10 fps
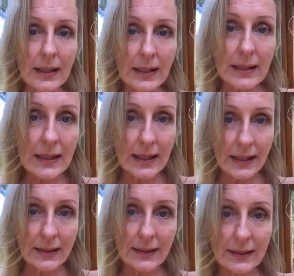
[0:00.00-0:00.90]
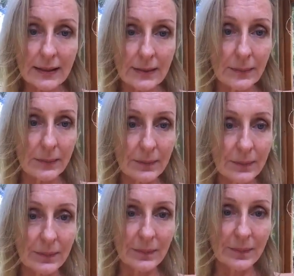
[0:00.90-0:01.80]
In this,
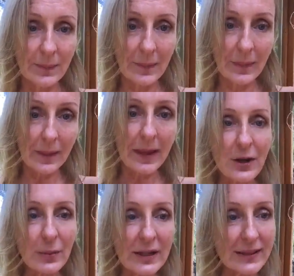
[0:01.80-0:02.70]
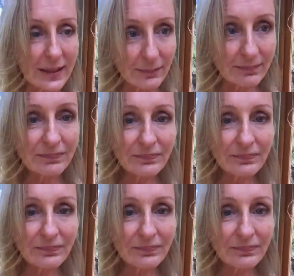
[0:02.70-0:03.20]
there'll be some